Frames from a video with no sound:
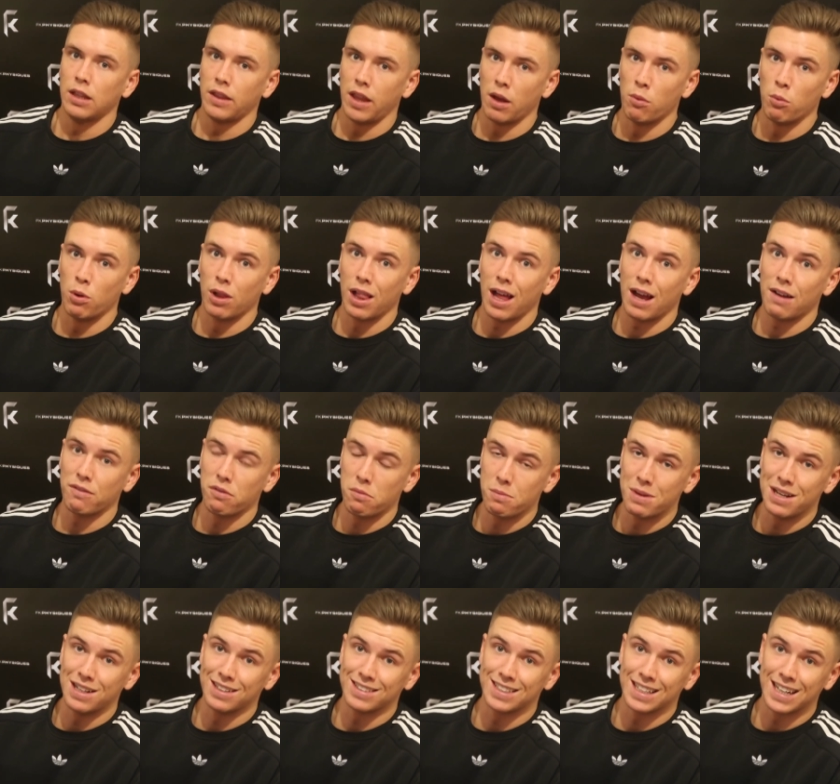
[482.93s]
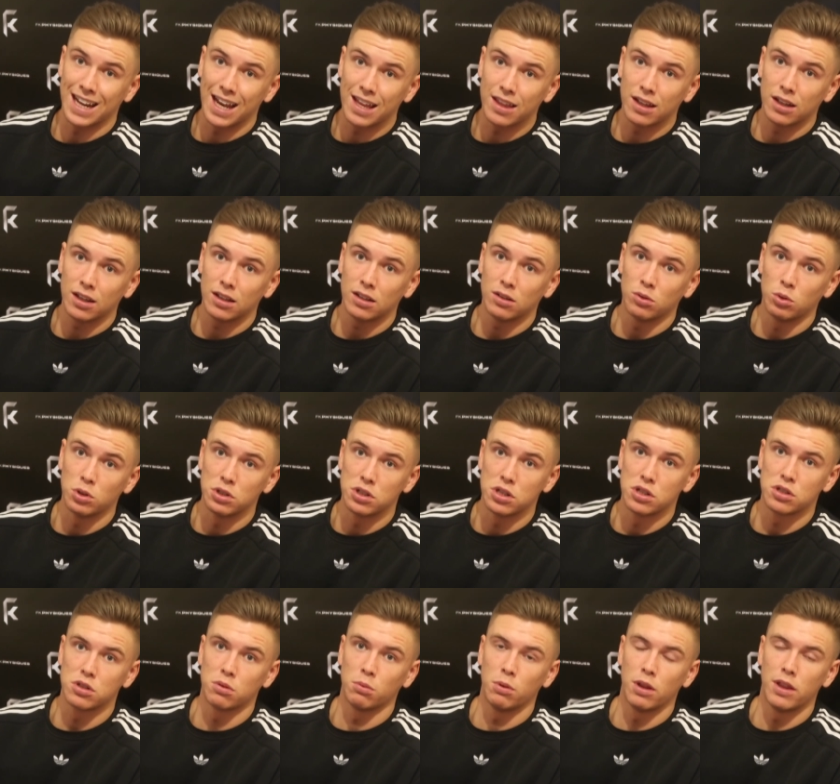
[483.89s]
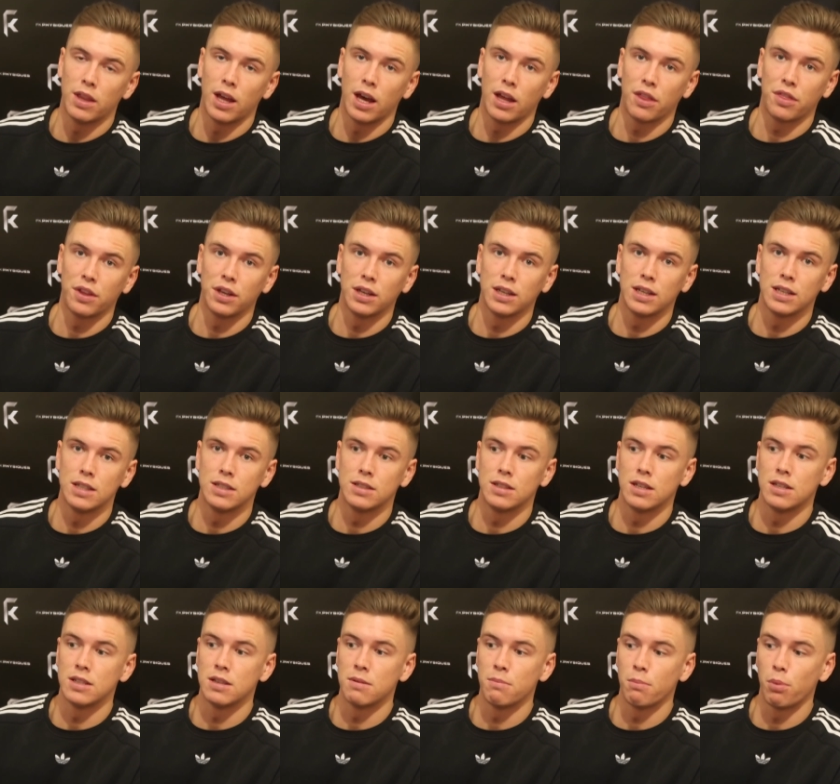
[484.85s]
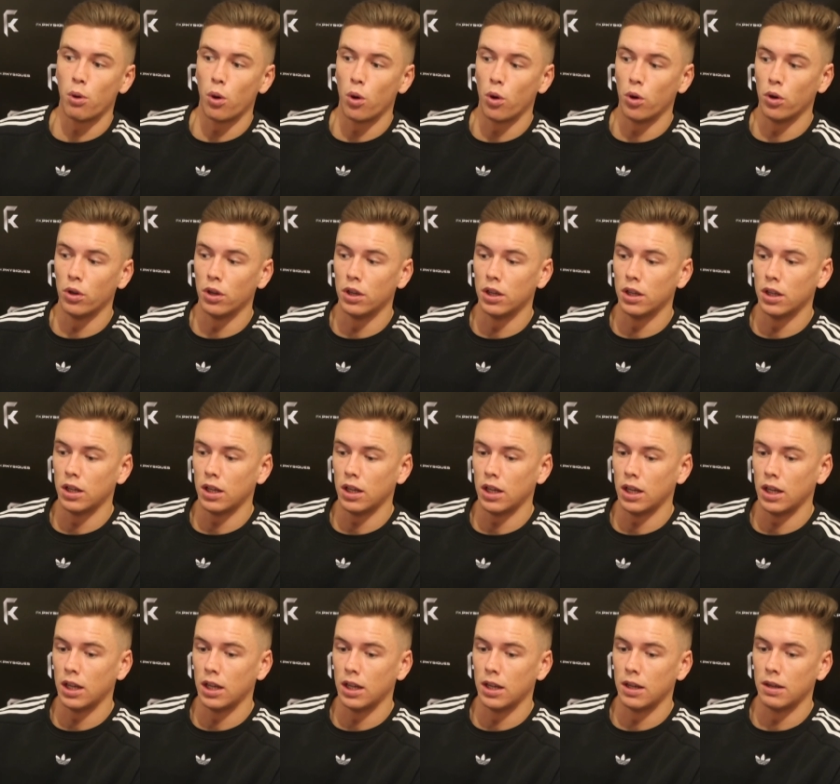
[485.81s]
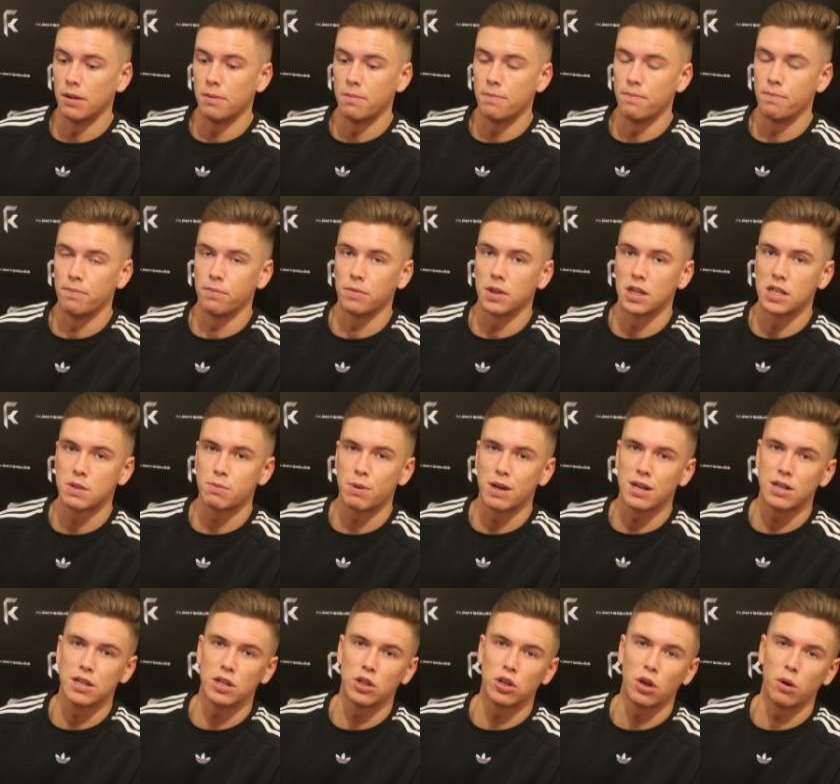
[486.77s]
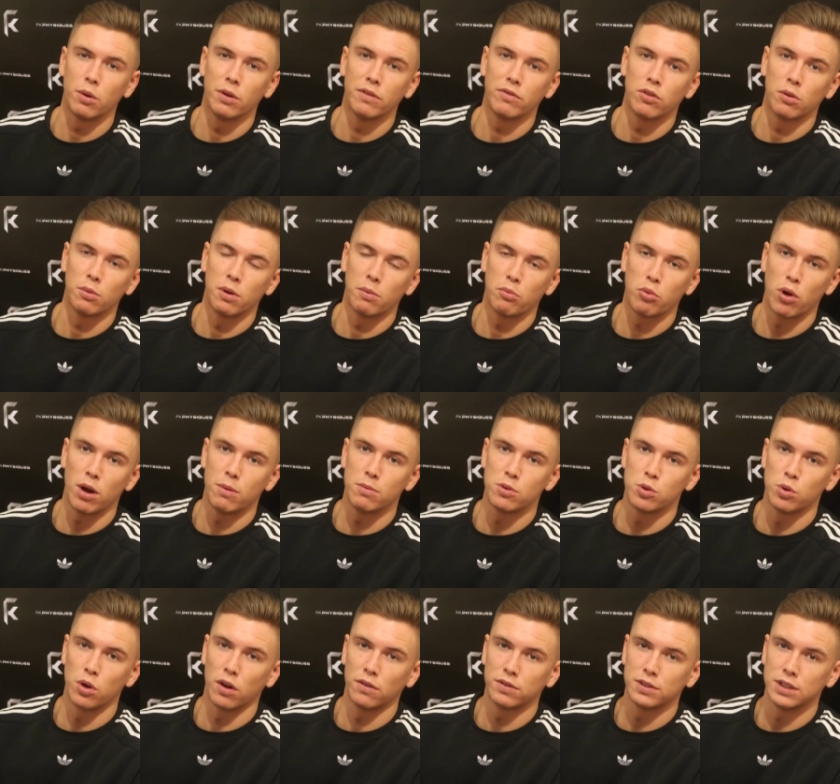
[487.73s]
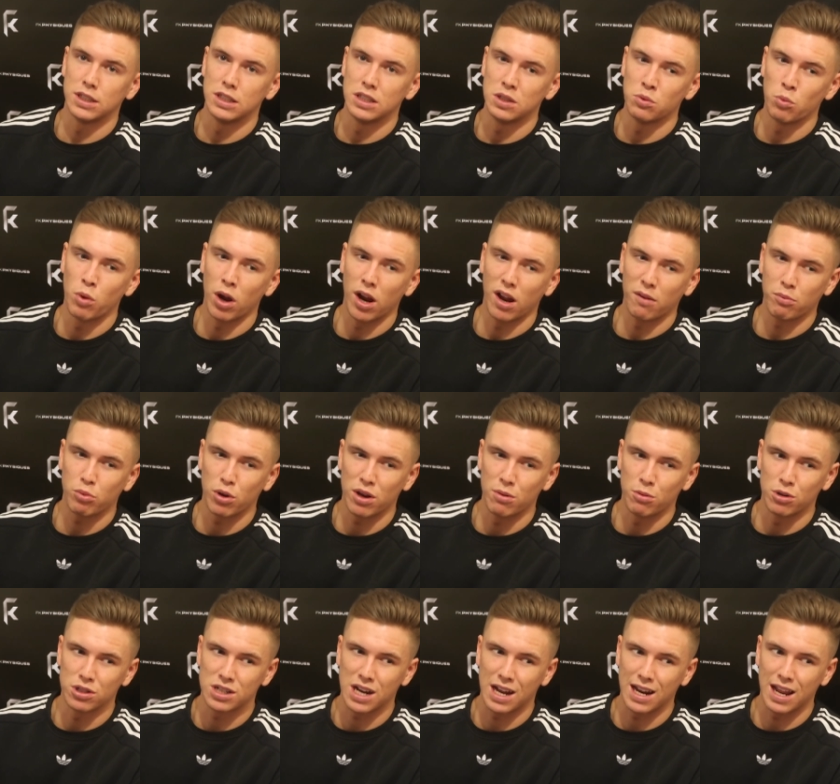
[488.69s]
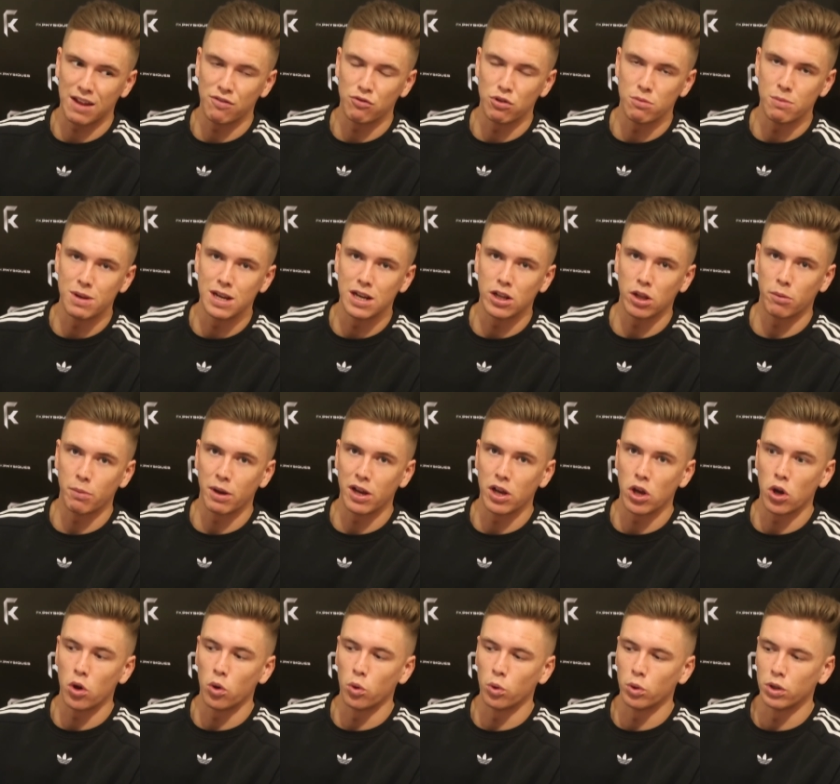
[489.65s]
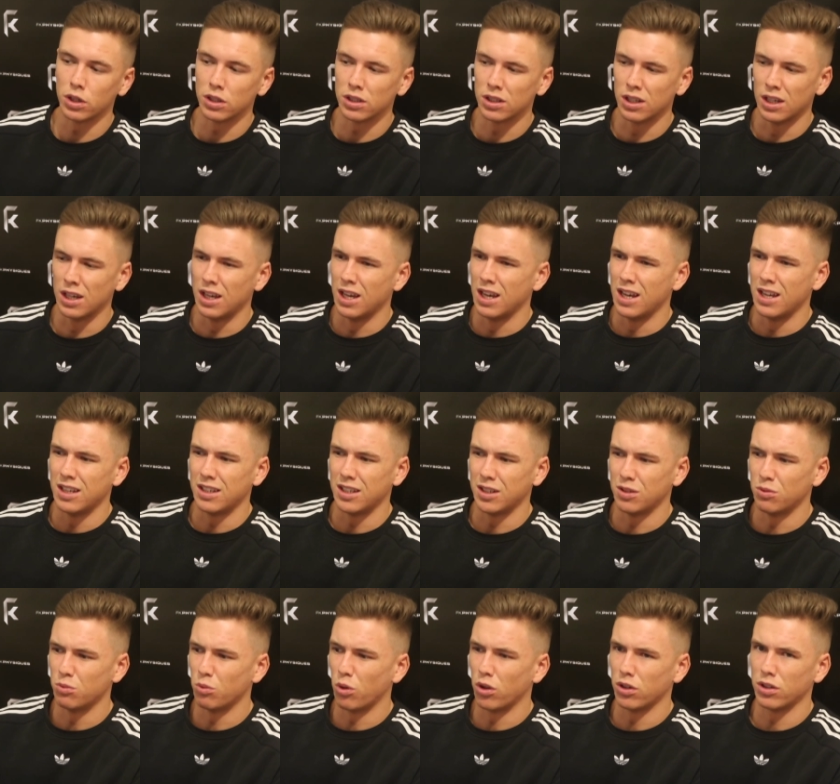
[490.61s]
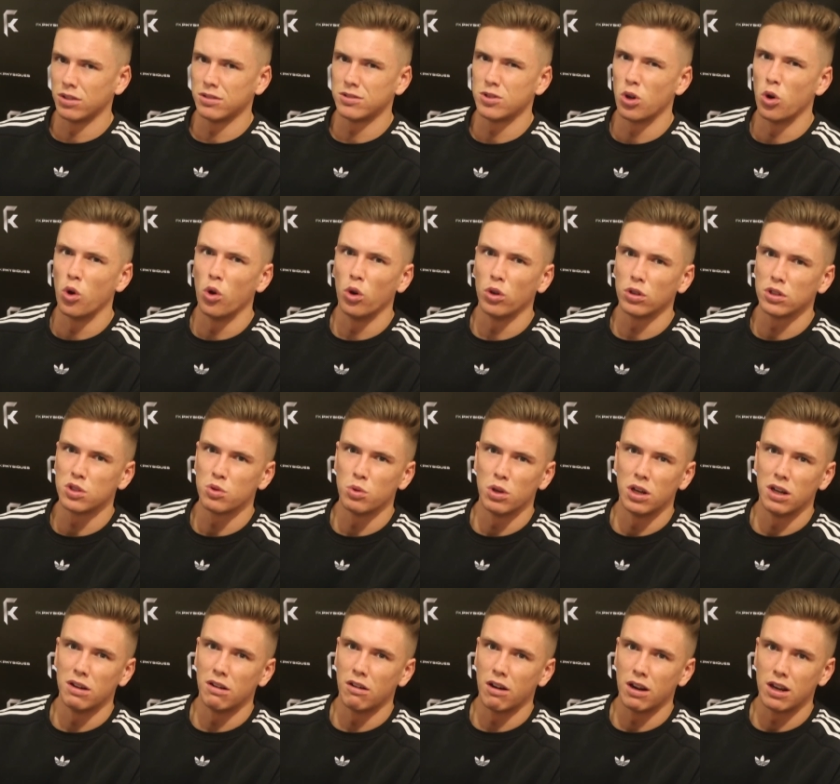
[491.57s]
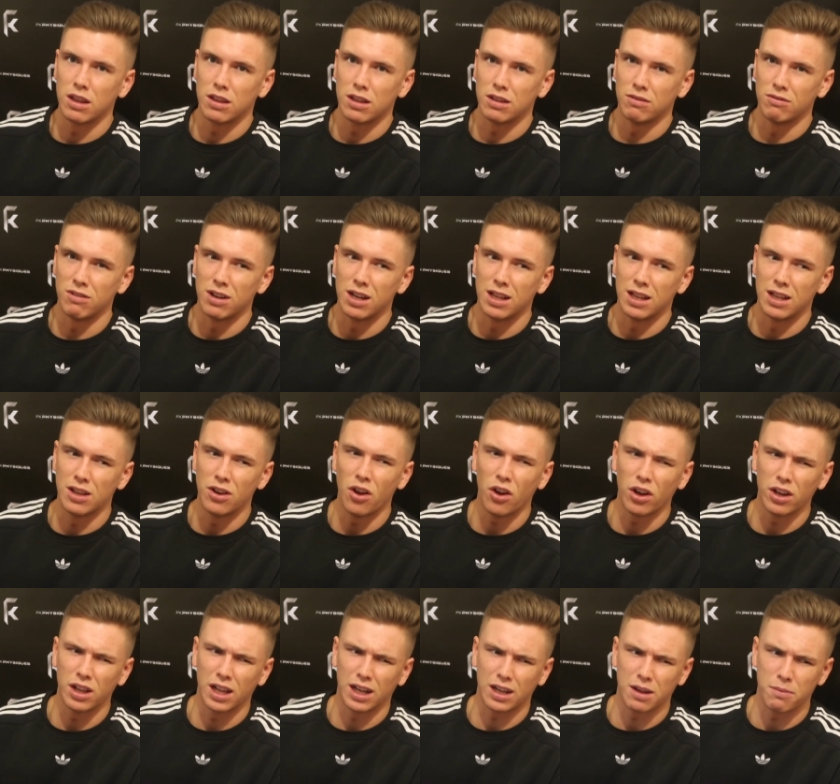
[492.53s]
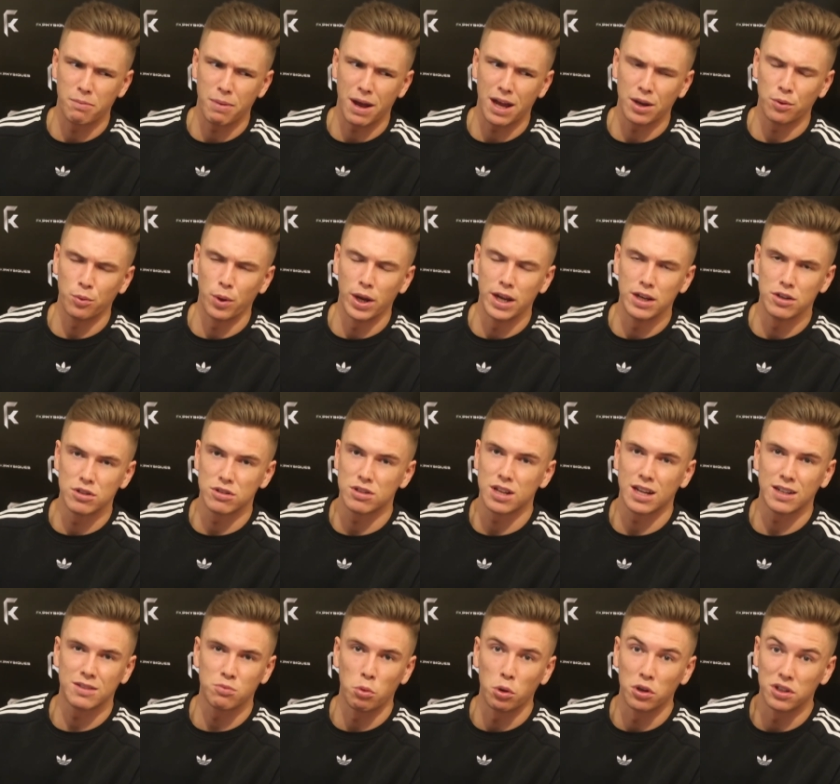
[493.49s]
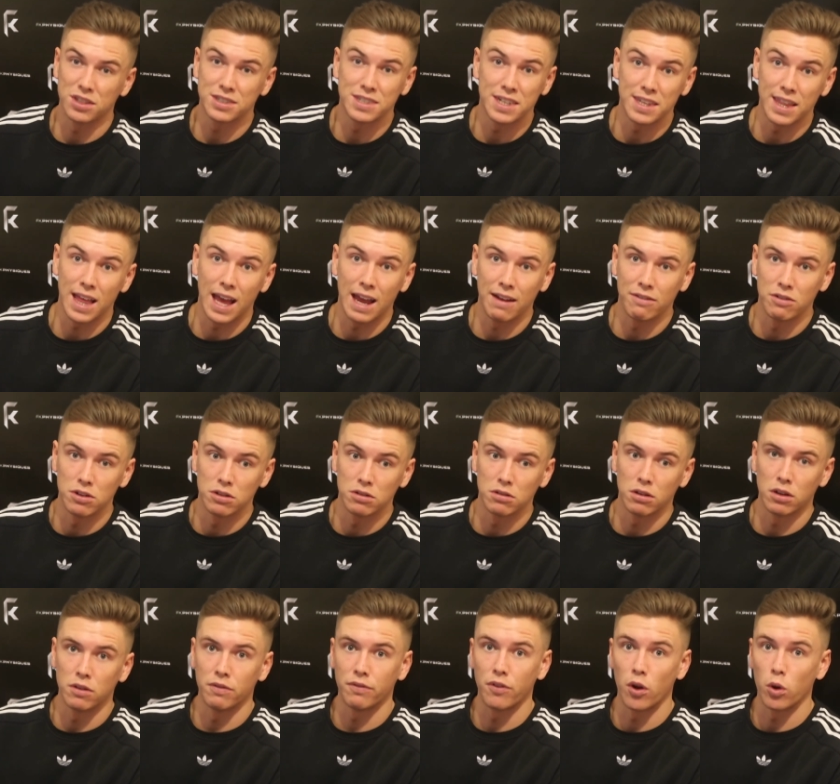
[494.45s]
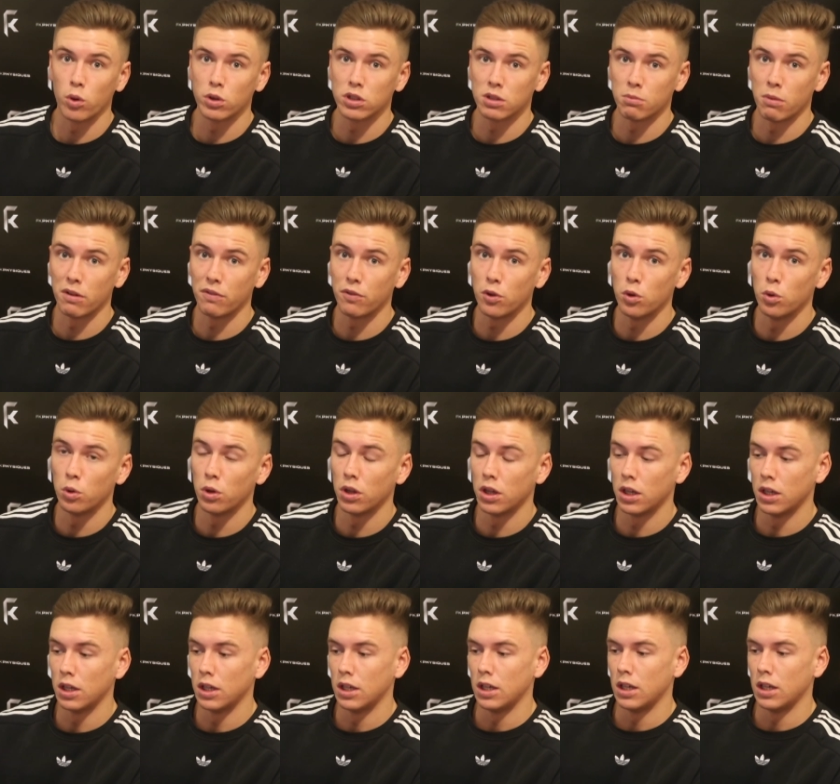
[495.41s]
Then we'll have a meal together, which is something that I think is important, especially going from a prep to an off season where I pretty much had every meal on my own and didn't want to talk to her or anything really, not in like a bad way, just I want to sit there and focus on my food.